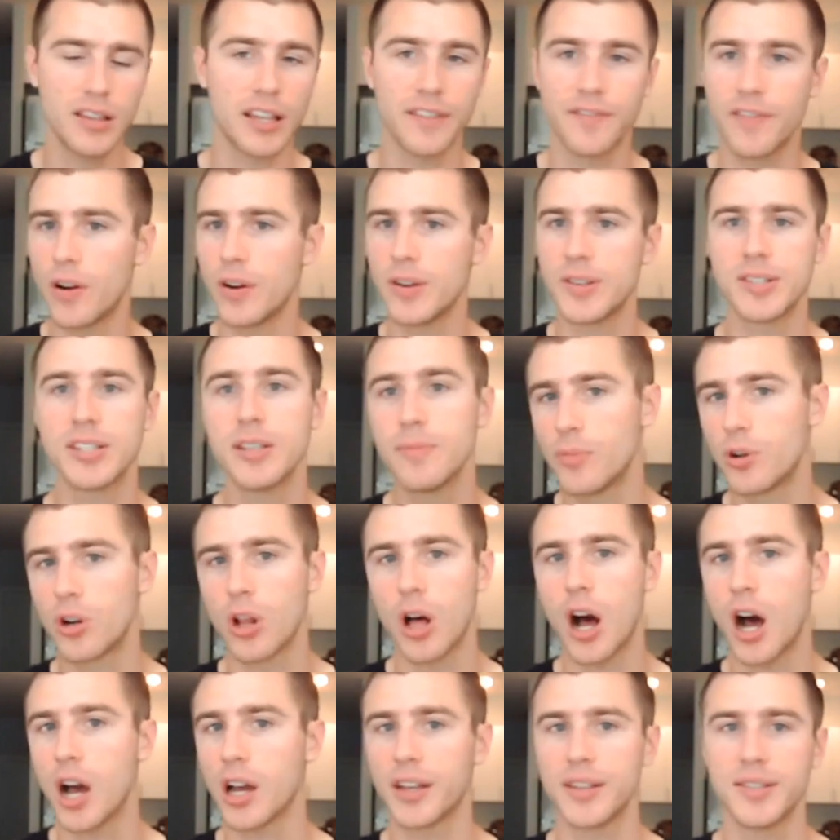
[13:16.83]
like very similar
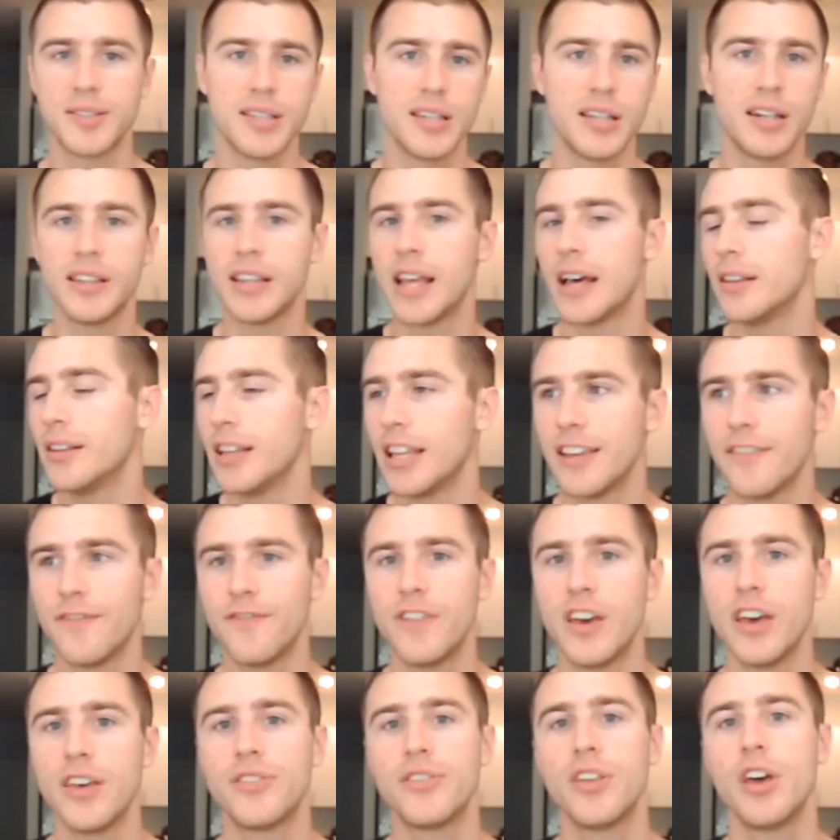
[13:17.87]
to Hockenson in that late
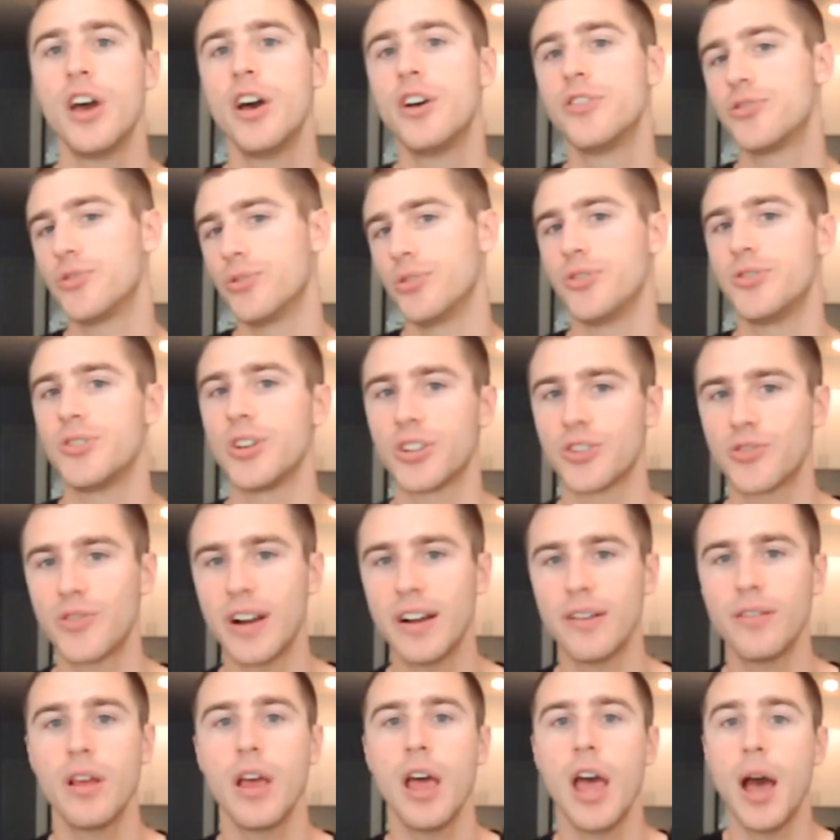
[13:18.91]
fifth, early sixth
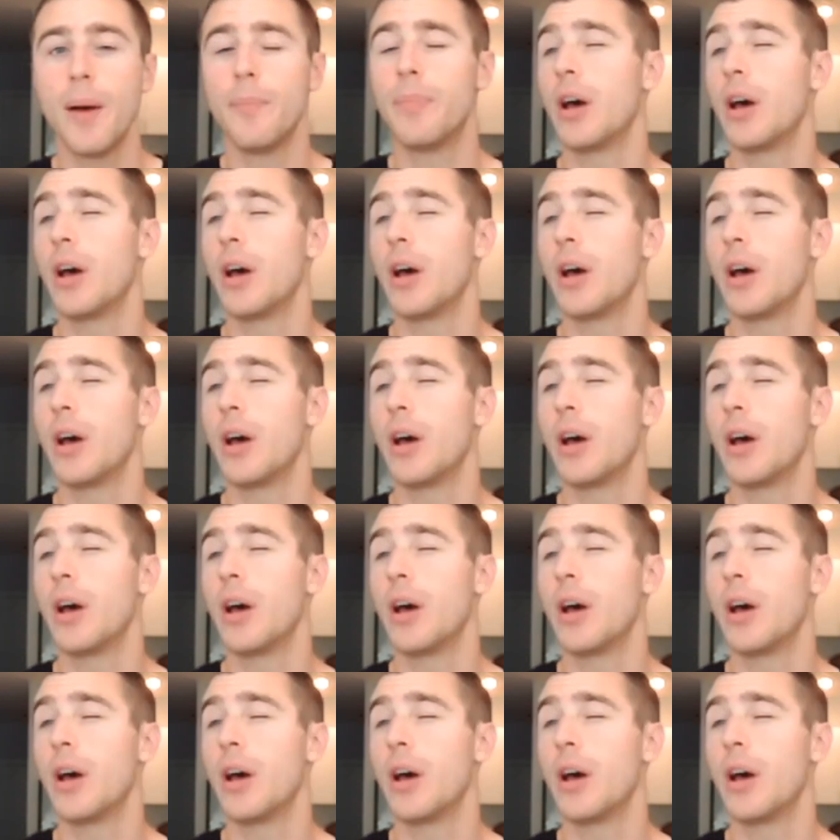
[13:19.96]
round.